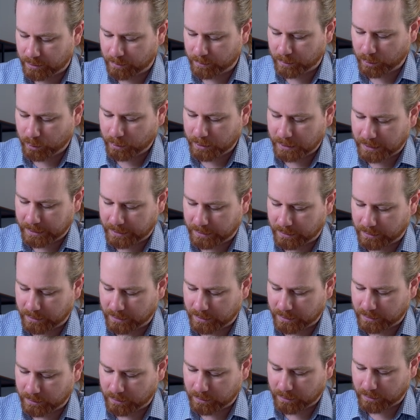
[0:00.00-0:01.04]
So
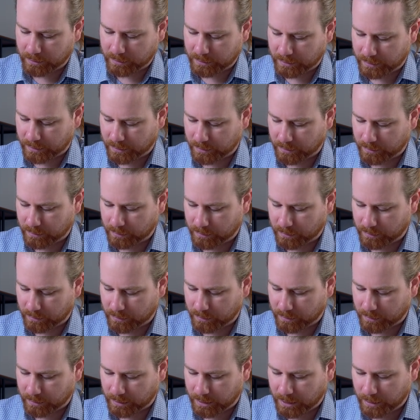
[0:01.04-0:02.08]
boiling is not
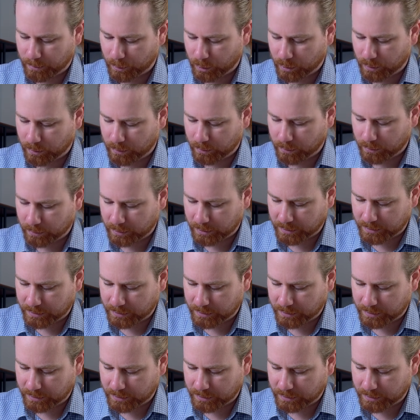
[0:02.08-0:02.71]
chemical,